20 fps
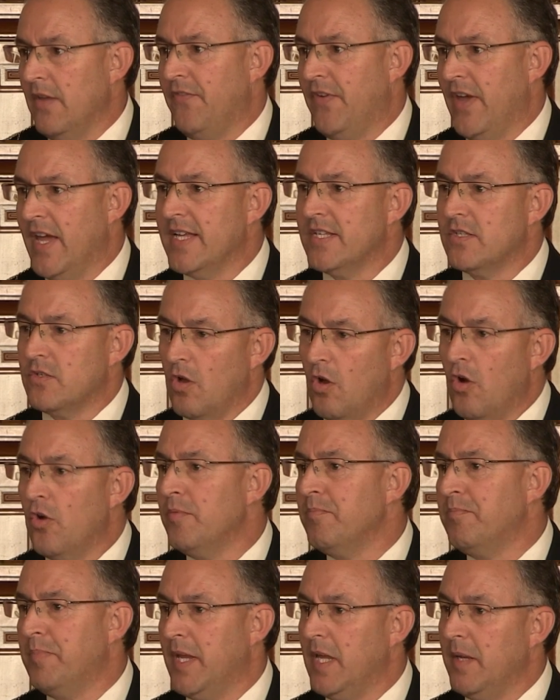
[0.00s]
if his
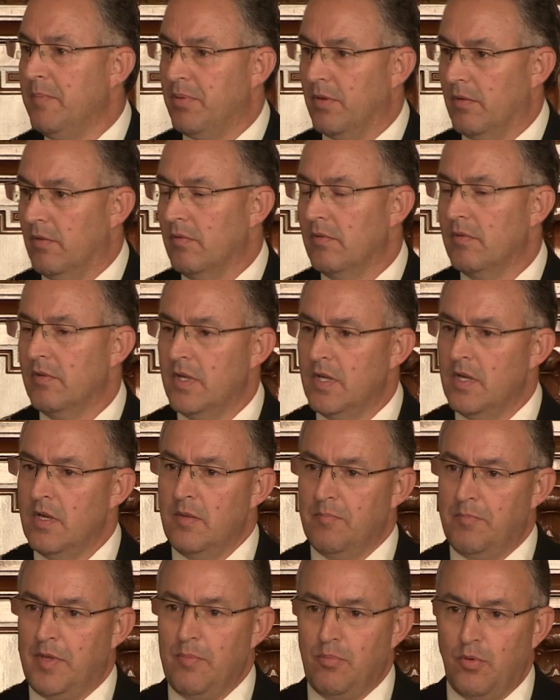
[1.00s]
own people
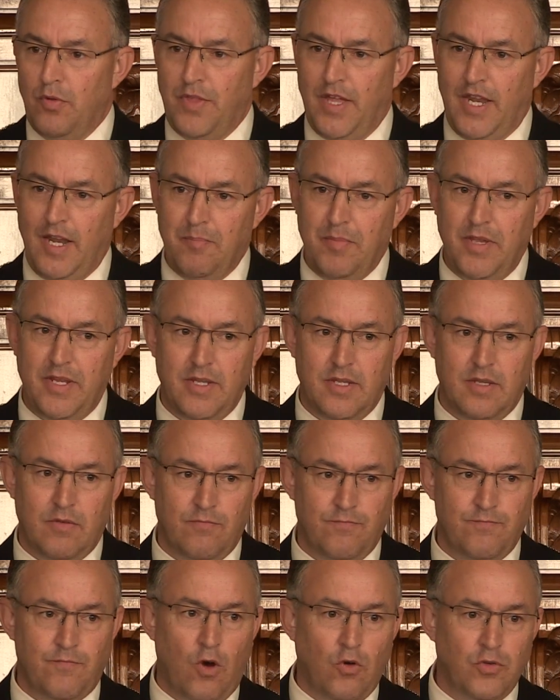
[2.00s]
that have
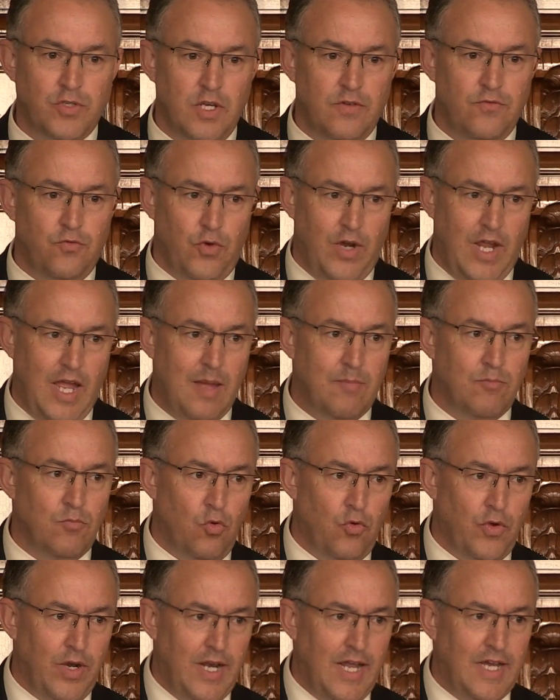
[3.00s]
been voting for him
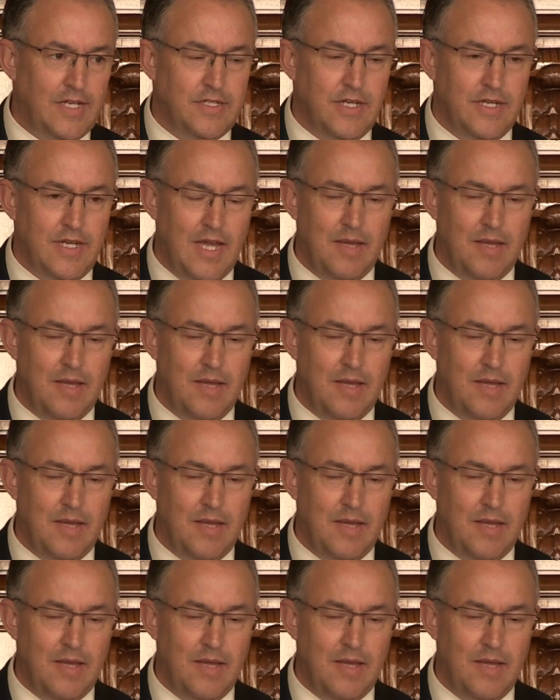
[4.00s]
or electing